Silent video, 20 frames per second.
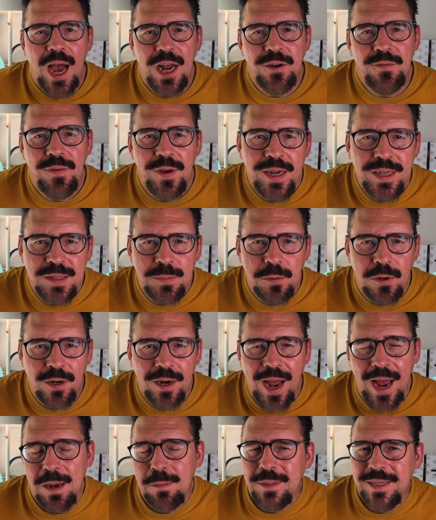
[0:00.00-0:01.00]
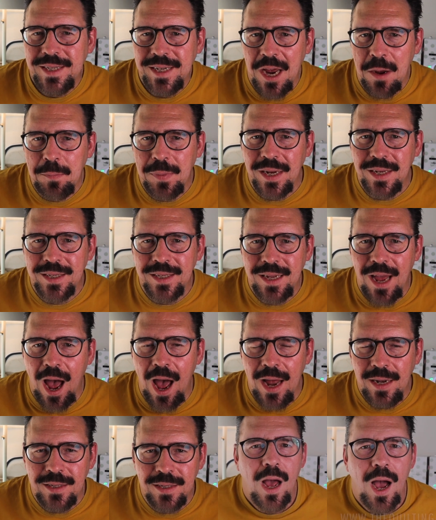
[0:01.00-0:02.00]
On Facebook, I'm Stamping
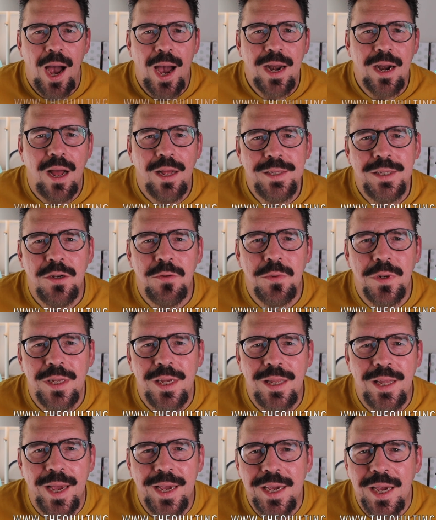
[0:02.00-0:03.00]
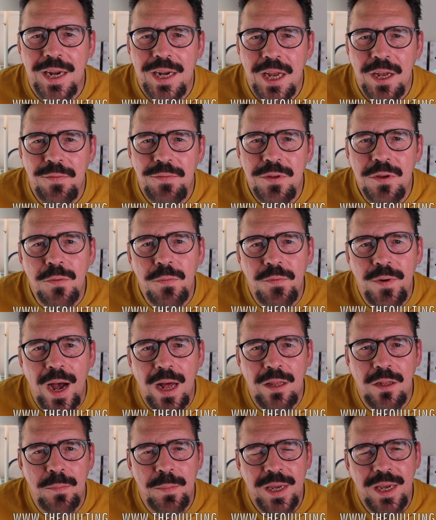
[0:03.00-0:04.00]
Scott. I'd also really like it if you
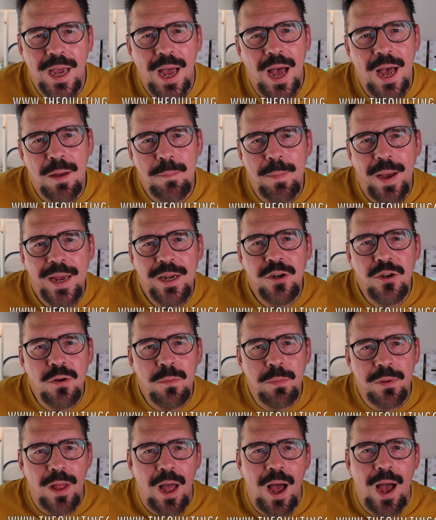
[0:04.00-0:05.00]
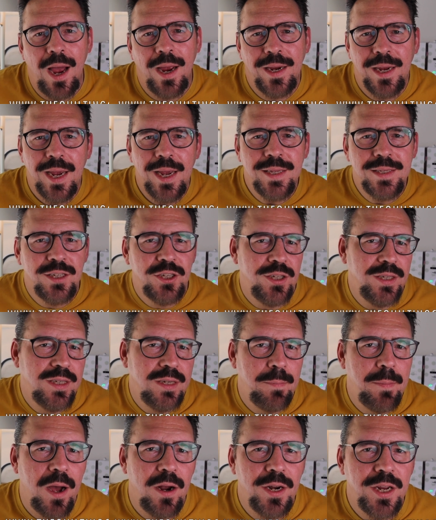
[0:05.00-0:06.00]
follow me on my new blog. It's just
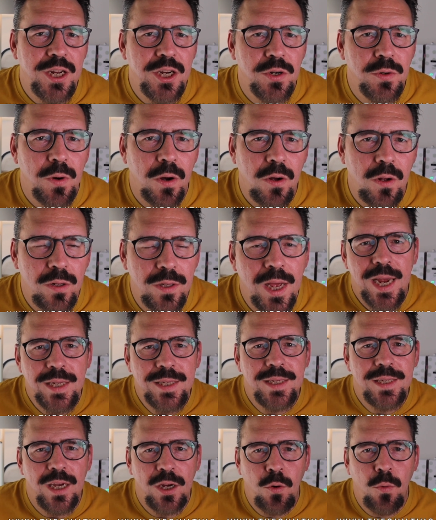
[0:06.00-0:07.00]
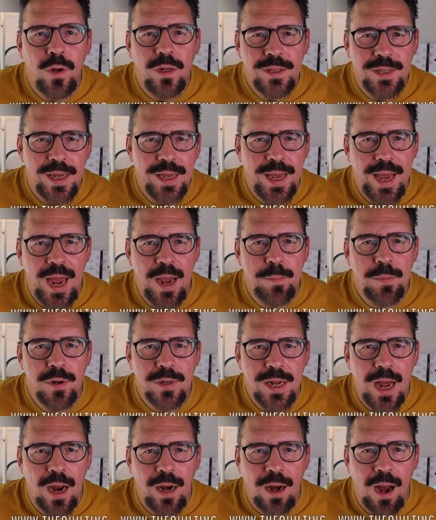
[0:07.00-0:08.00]
about a year old. It's
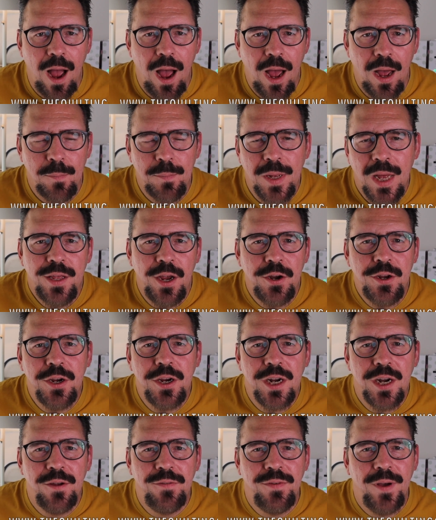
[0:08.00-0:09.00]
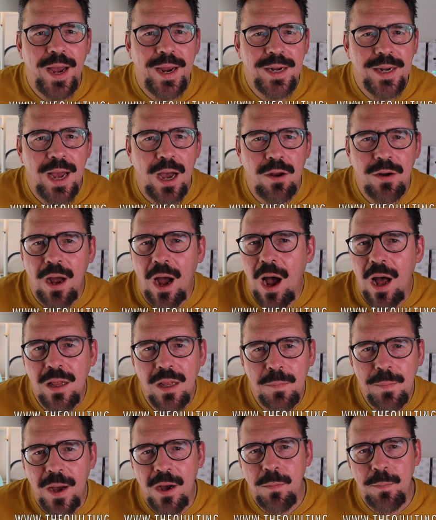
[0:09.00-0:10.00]
thequiltingcamper.com. There you're going to find out
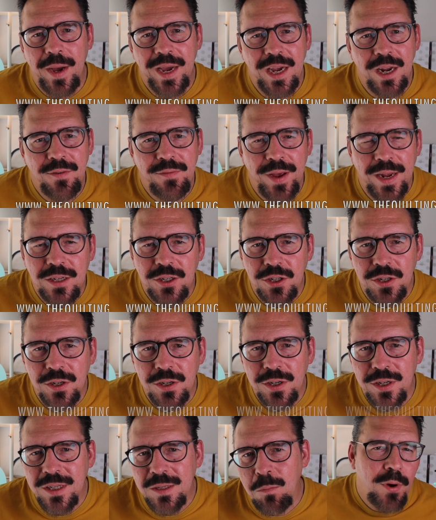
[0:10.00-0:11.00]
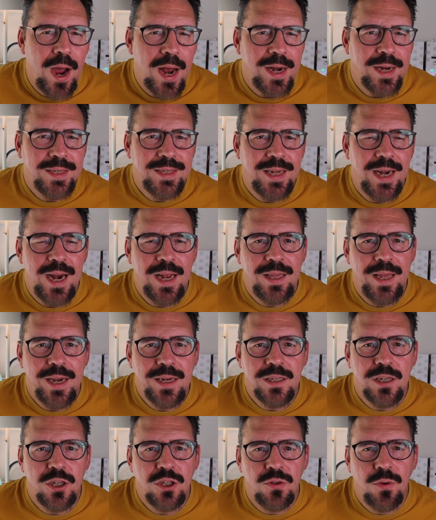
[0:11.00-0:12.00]
all about my adventures, products that I
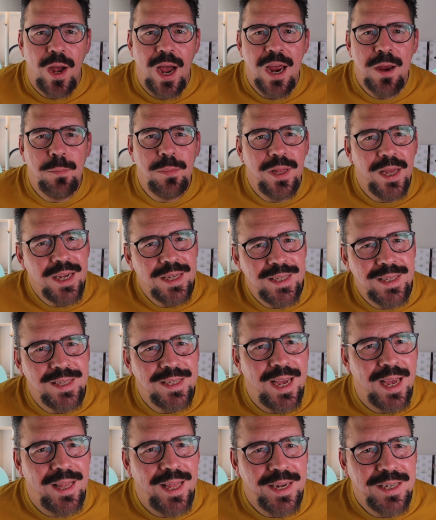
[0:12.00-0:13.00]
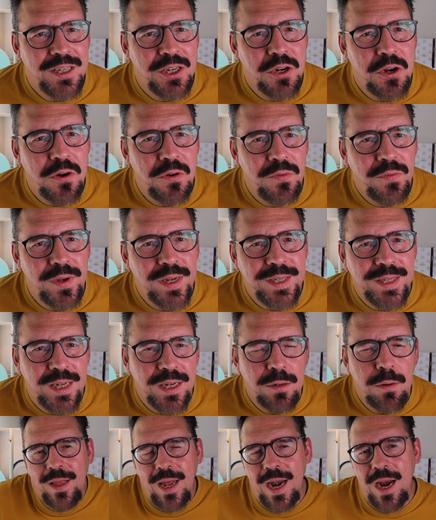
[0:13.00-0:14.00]
like to try, places I like to go
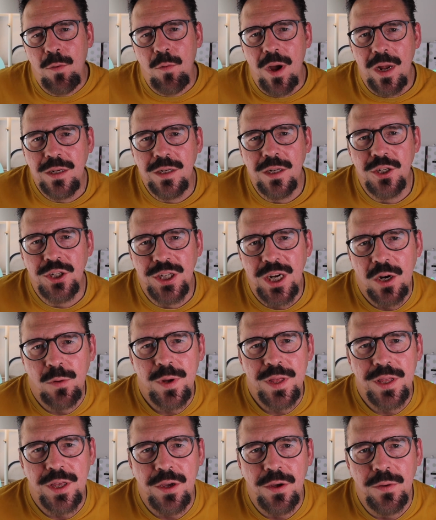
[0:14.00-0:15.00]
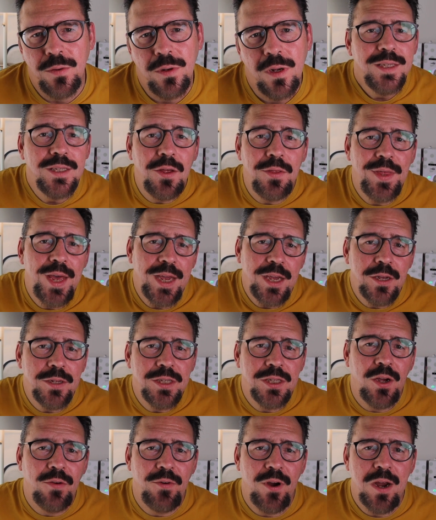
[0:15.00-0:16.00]
visit that I want to share with you. So thank you
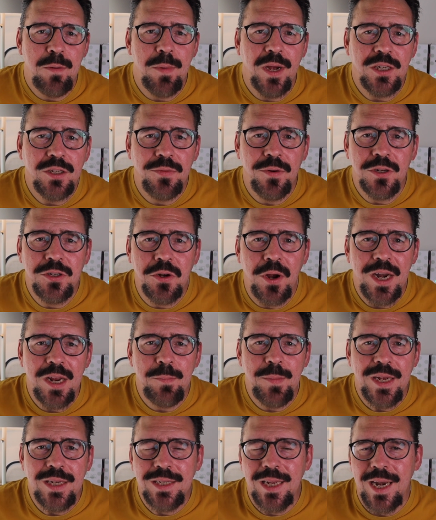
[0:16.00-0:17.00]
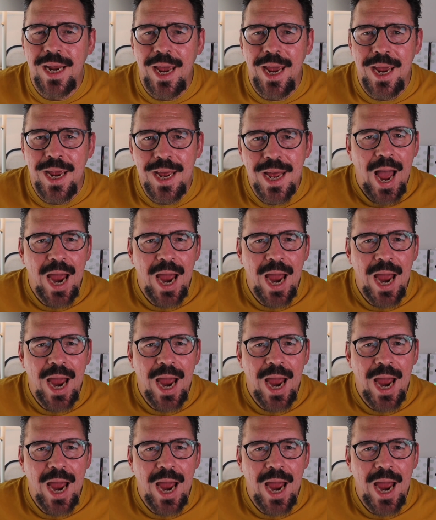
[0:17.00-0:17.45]
so very much for joining me today.